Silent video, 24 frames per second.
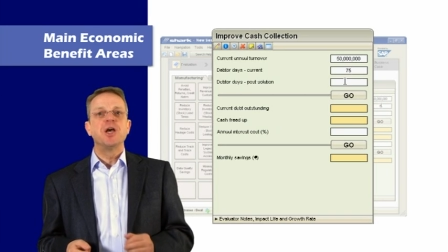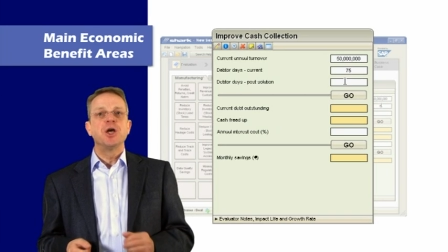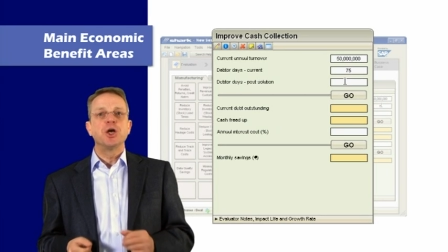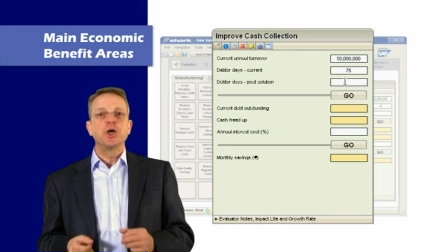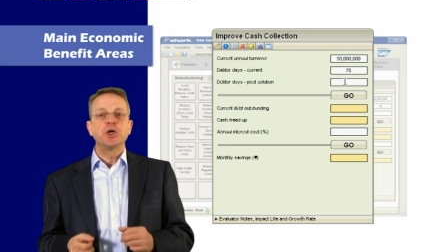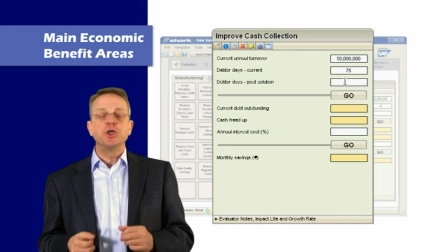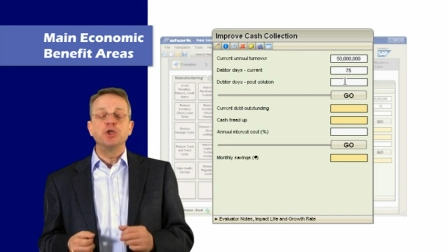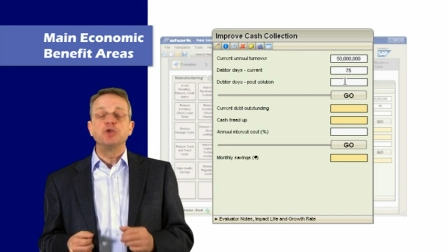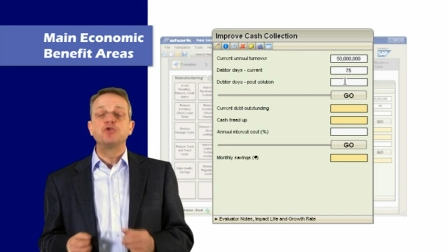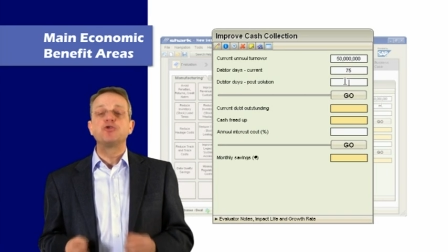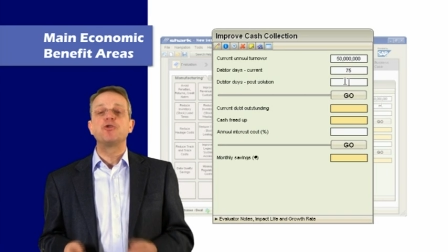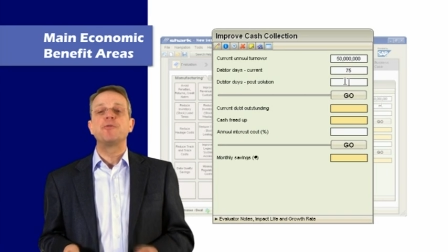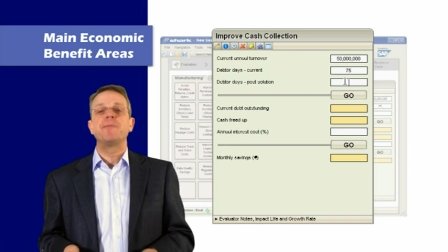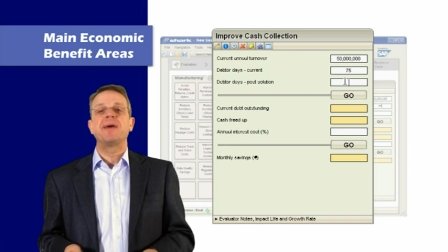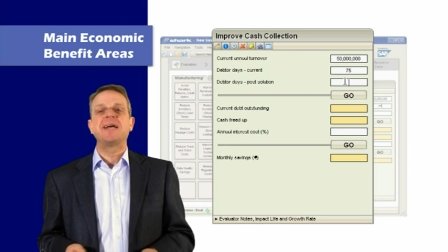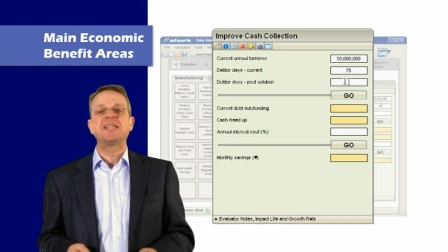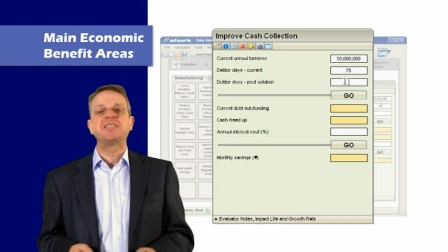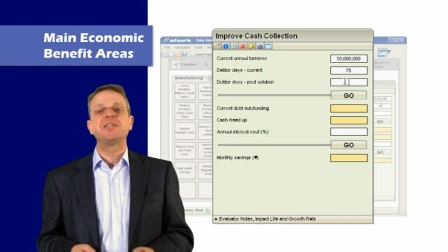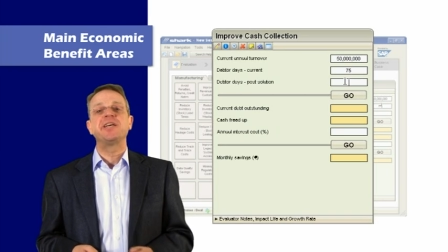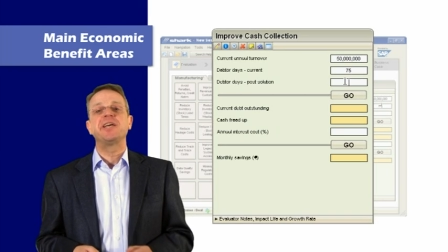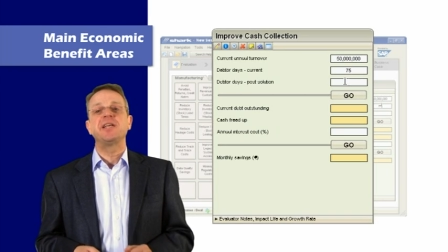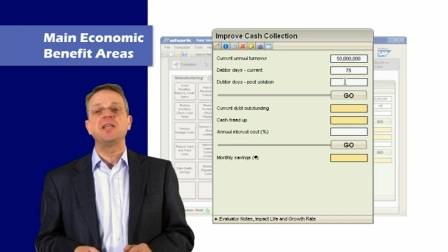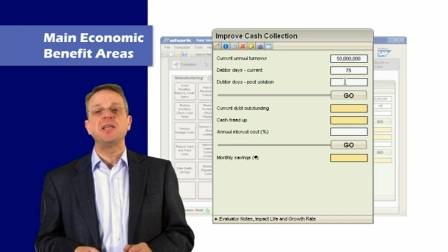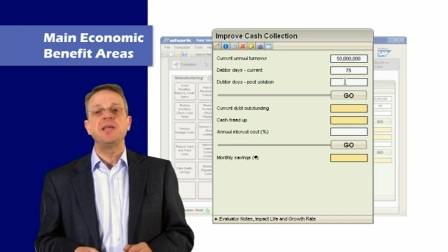can
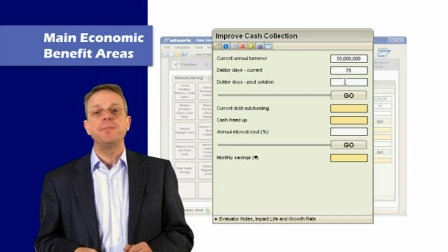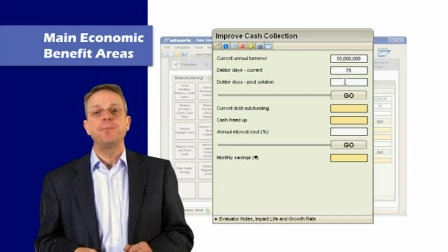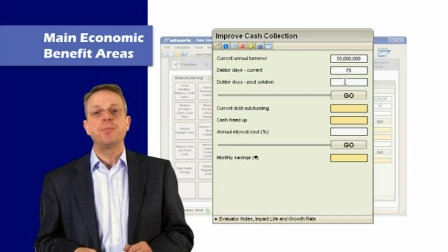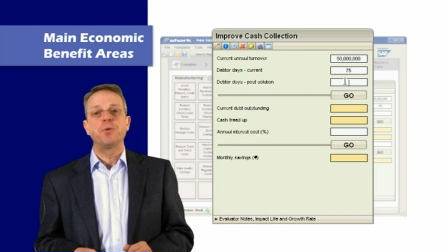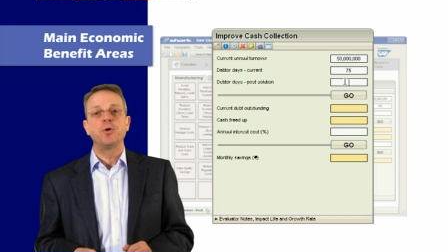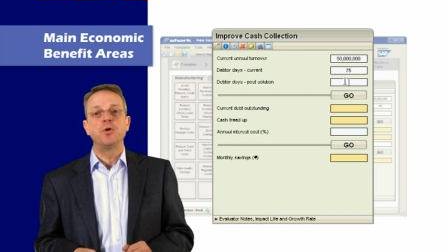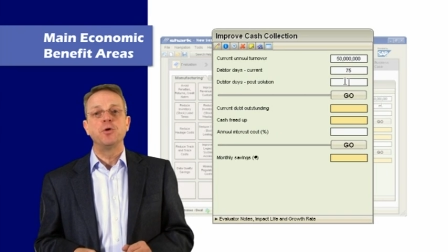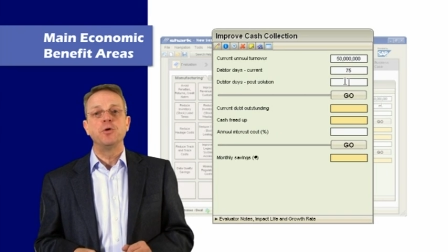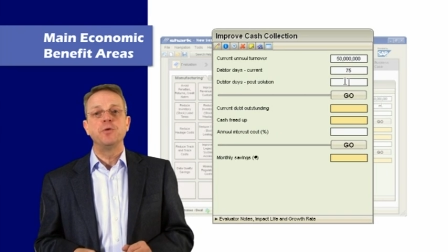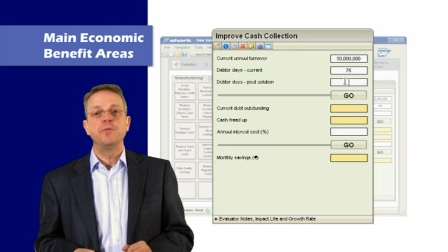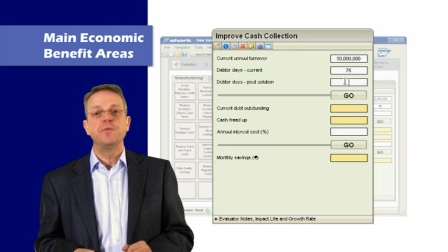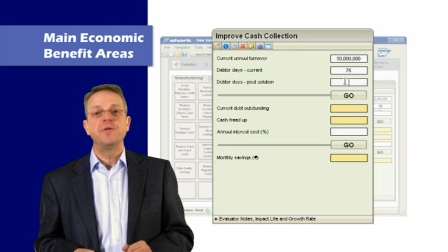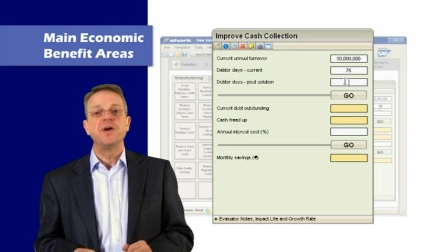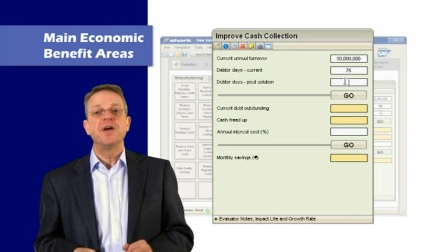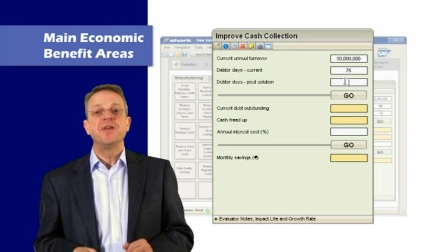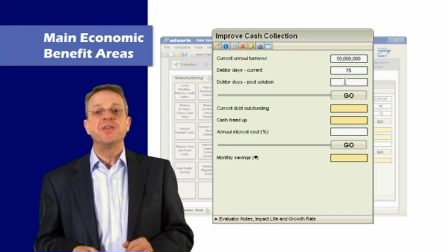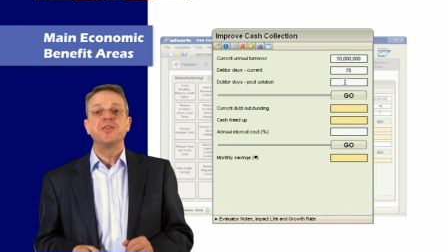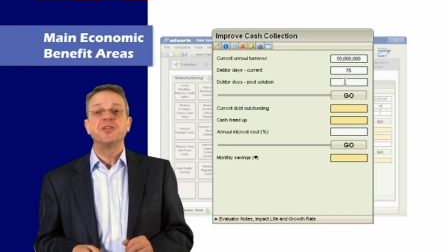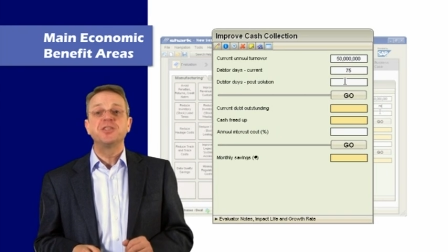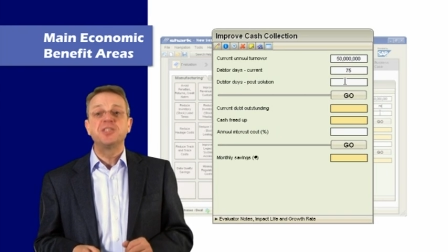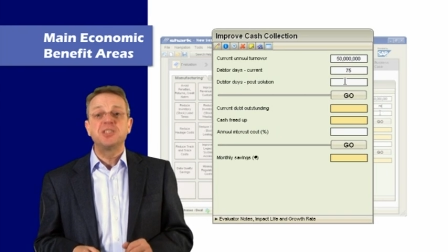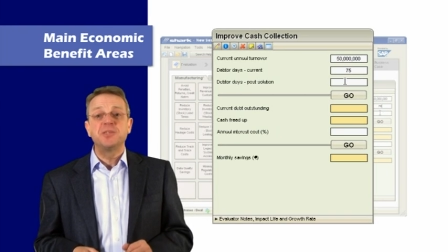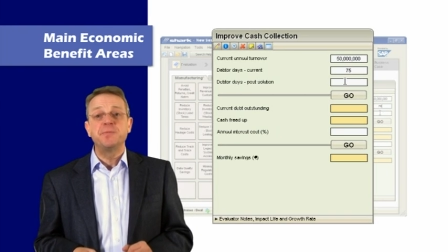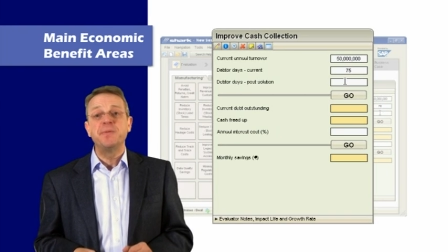dramatically improve
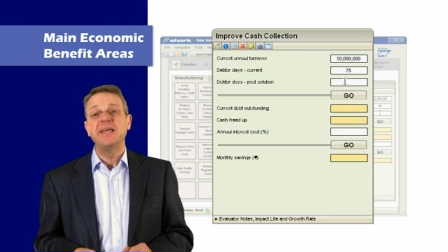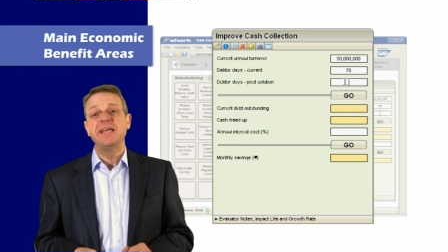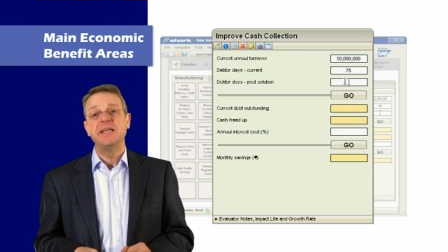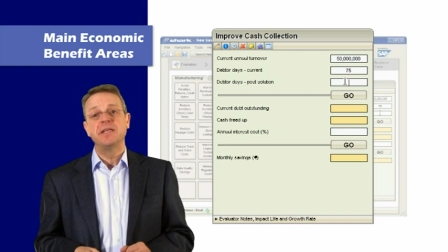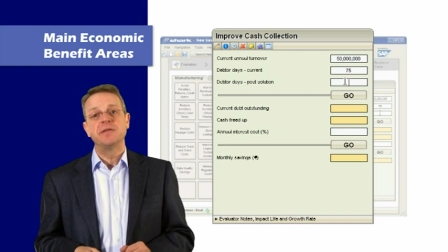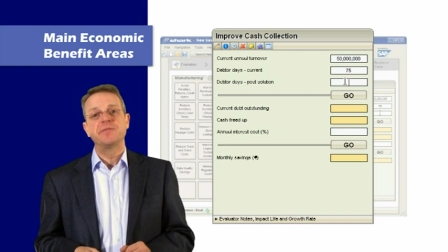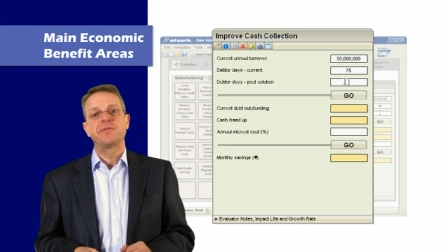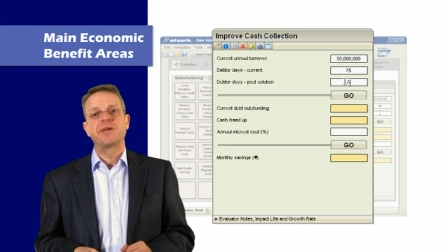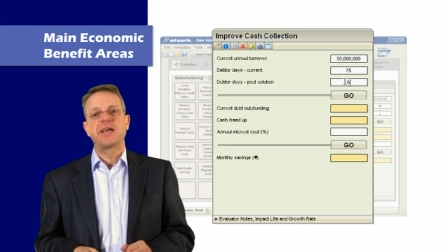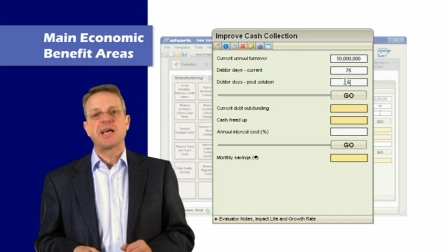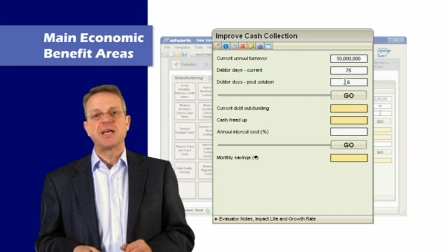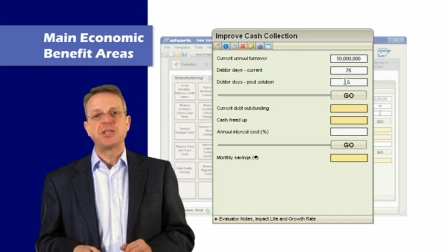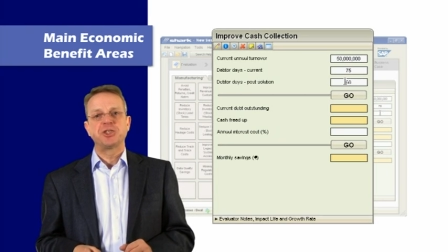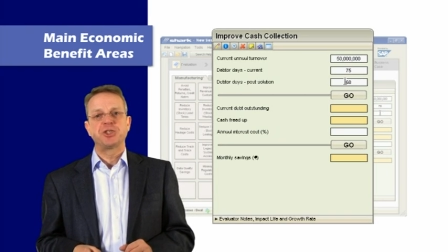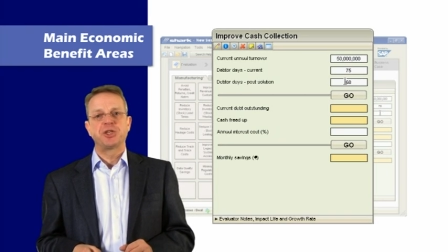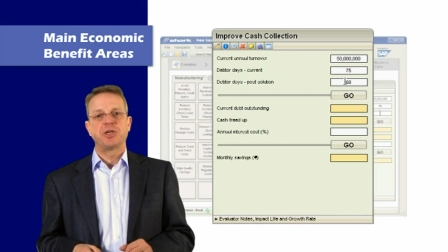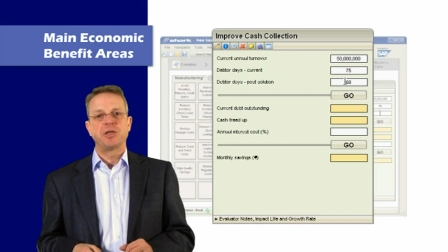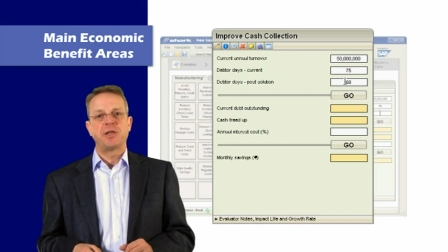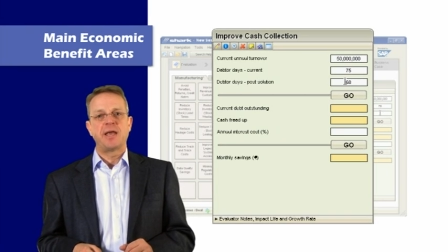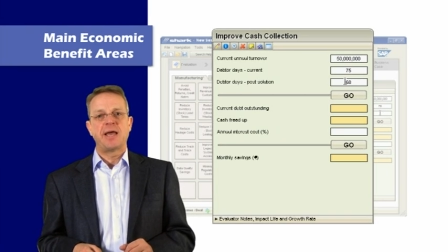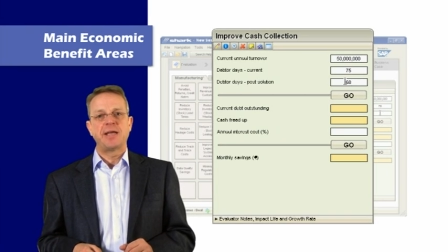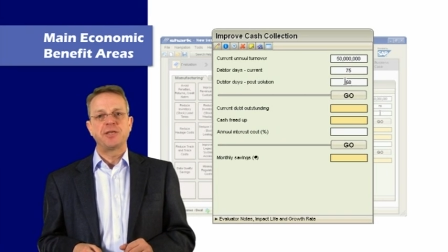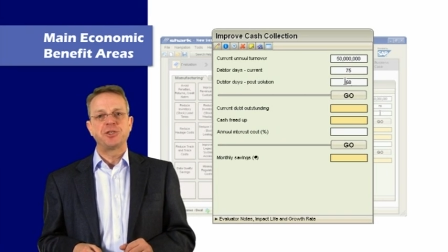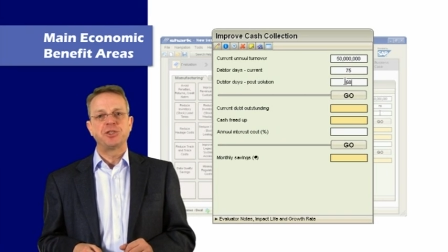the speed of cash
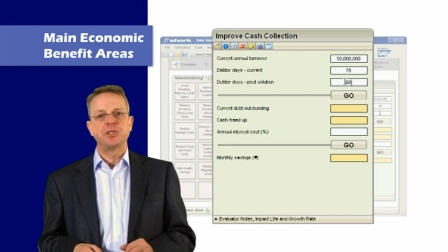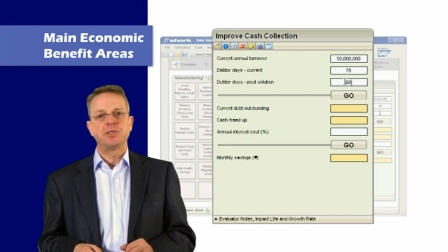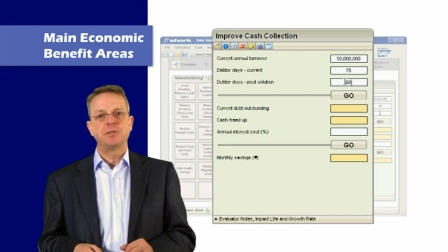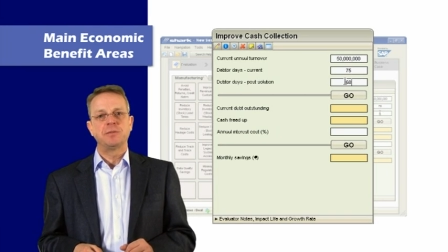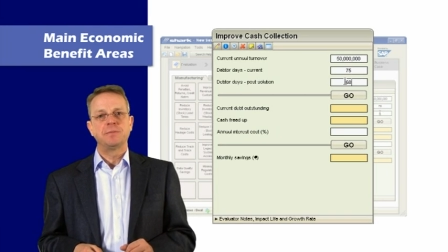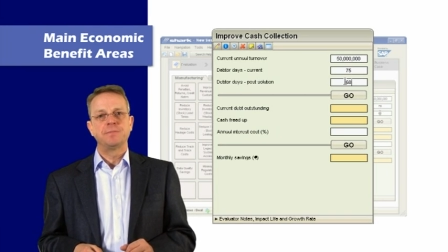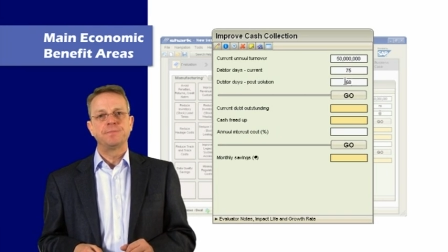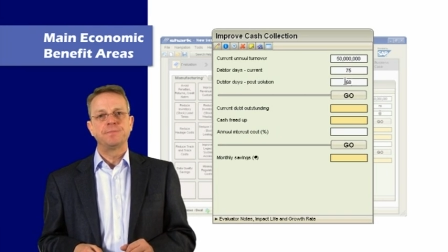collection.